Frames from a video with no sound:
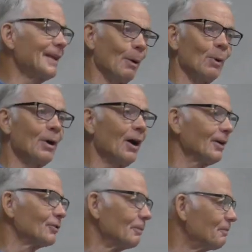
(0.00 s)
That will
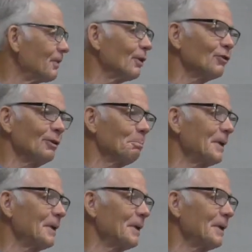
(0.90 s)
cause division.